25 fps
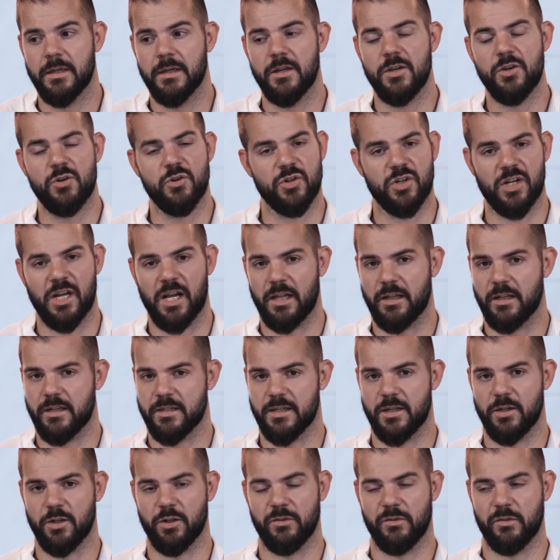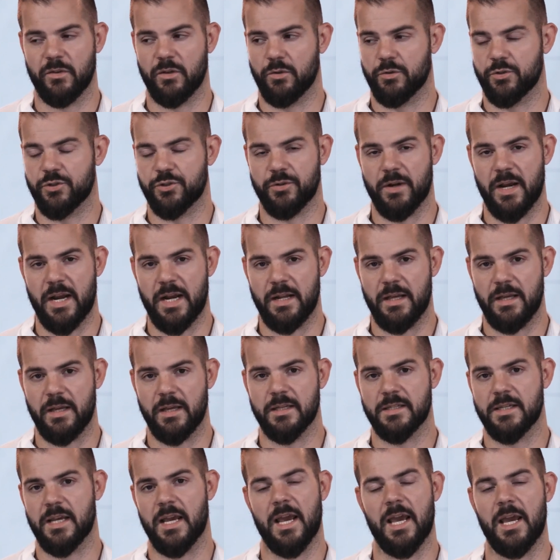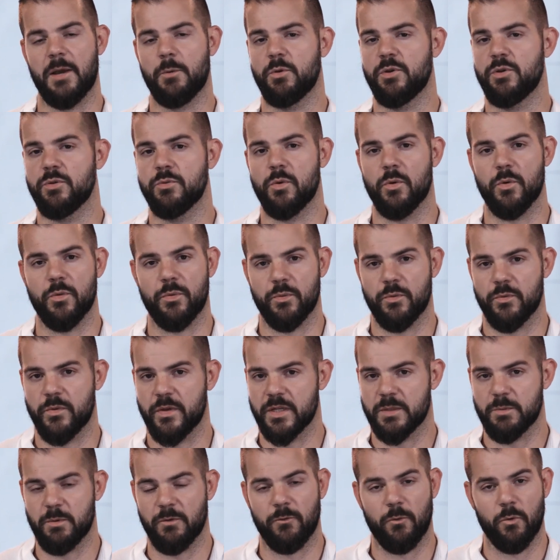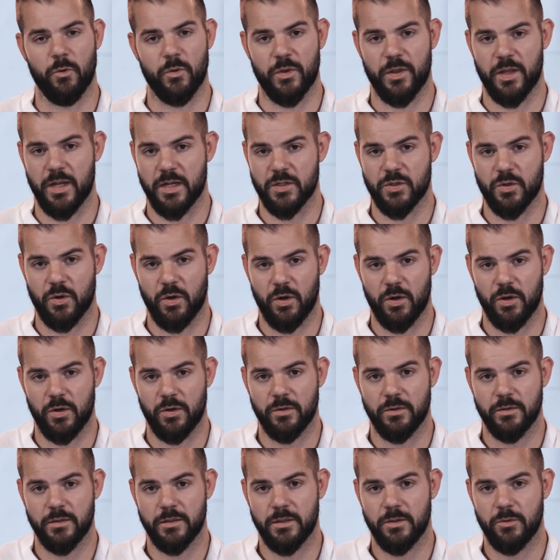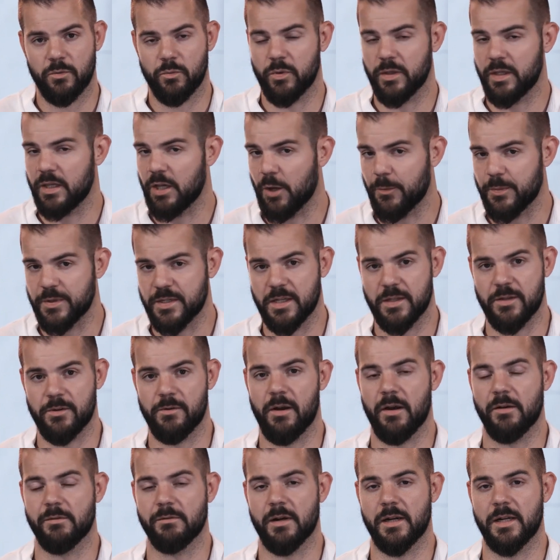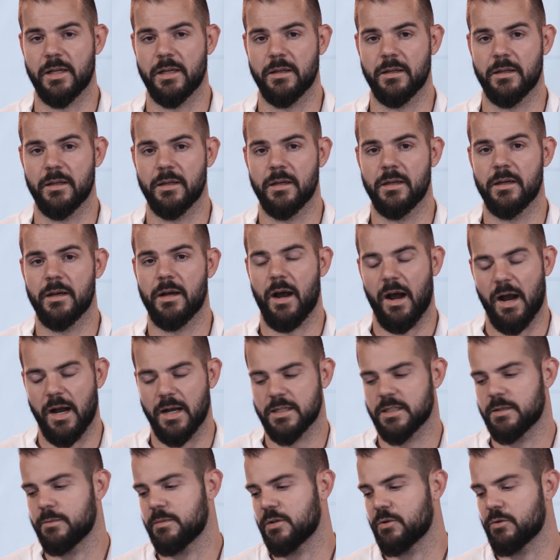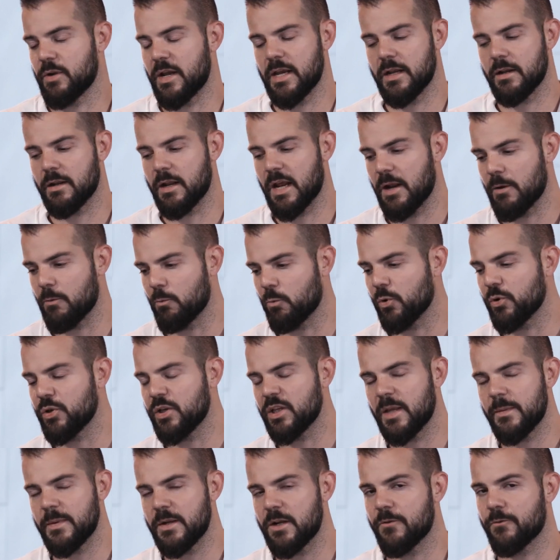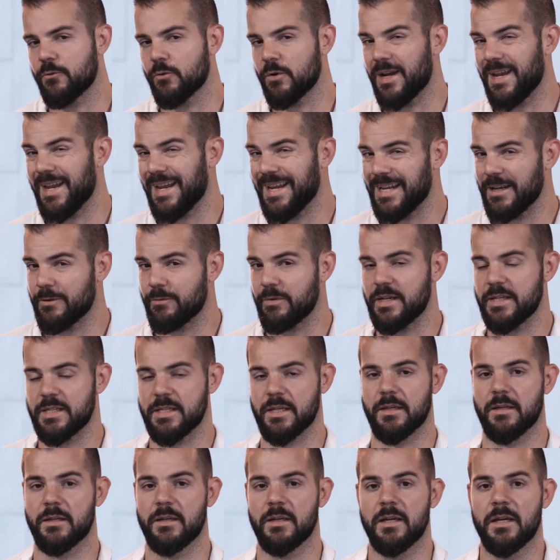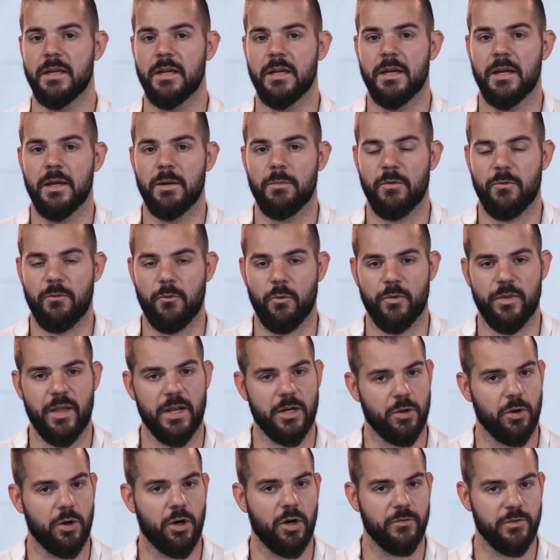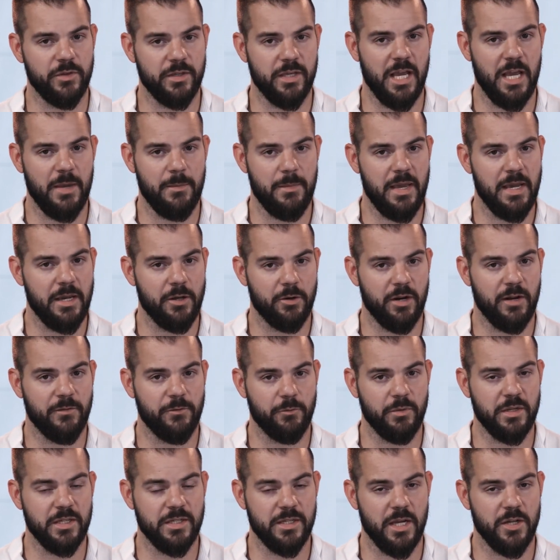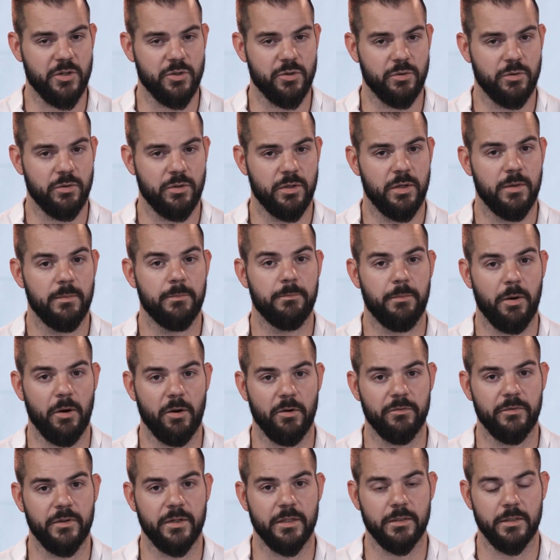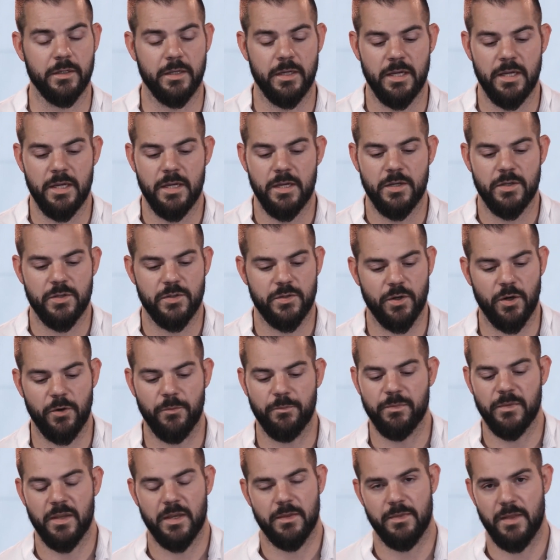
Usually I'll just send a little training and say, hey, will you go through this before the next call? Really help us hit the ground running. Awesome, great. And will you let me know for any reason before that call if you can't make it or have to reschedule? Perfect. So